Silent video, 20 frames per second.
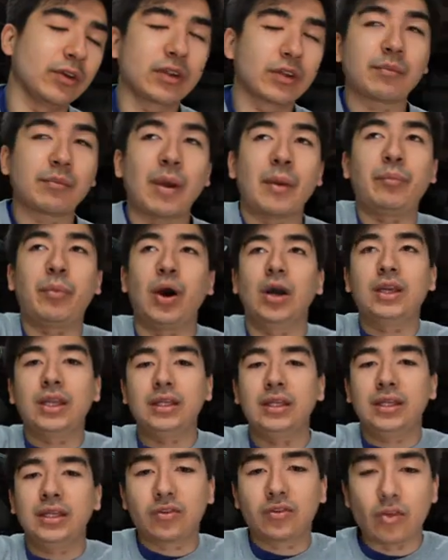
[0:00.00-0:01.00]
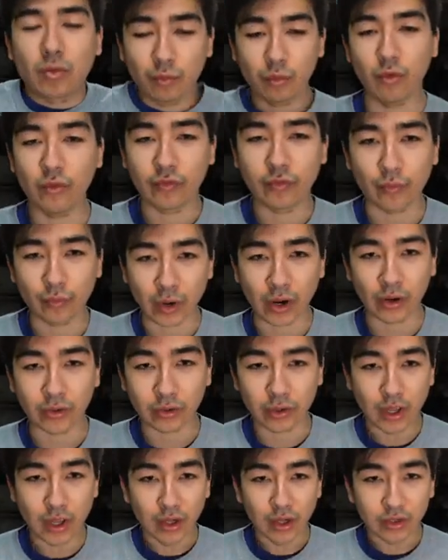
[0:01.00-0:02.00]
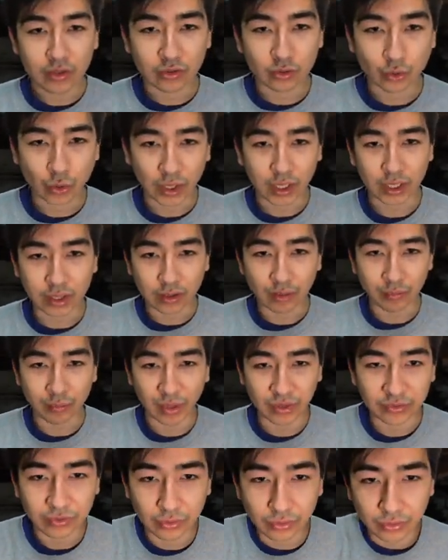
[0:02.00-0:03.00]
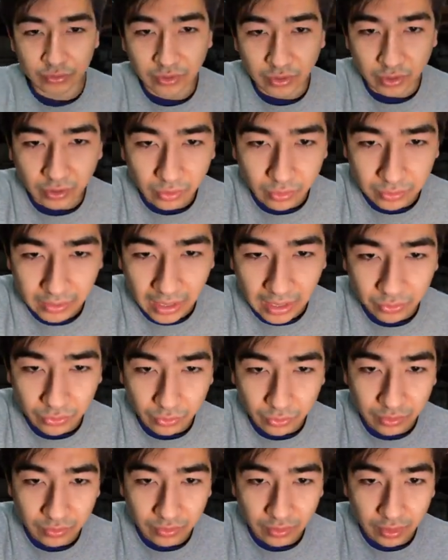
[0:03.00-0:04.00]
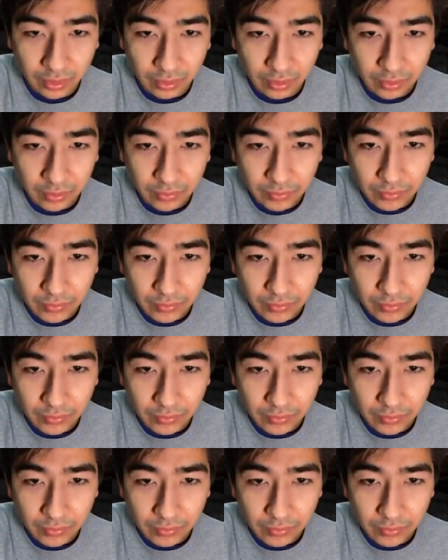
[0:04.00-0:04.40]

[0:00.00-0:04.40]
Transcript: like my body needs to move around, strengthen the muscles, you know, that sort of thing.